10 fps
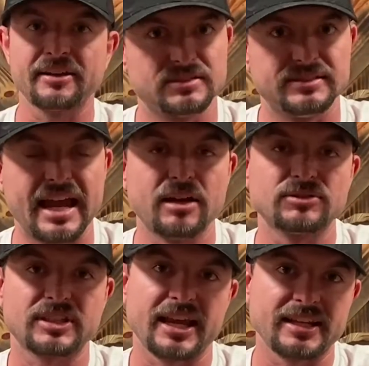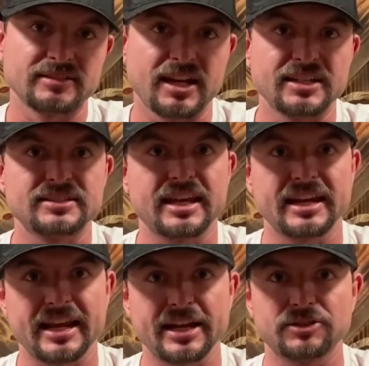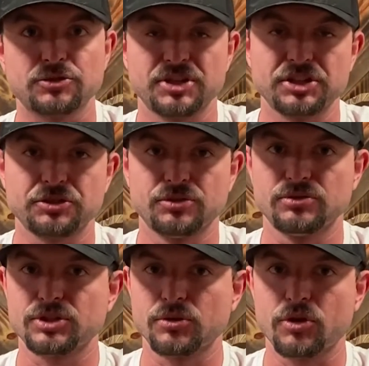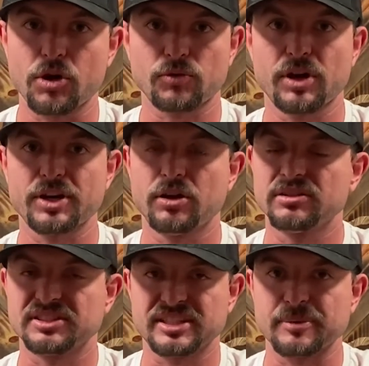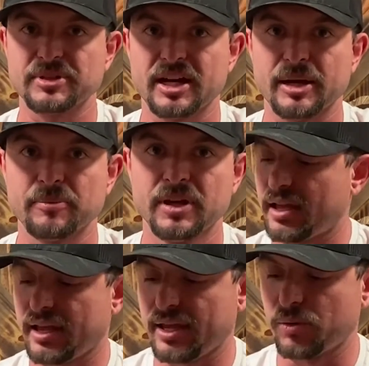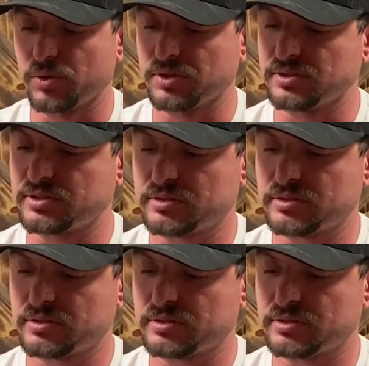down scan, side scan, and traditional sonar running all at the same time. It was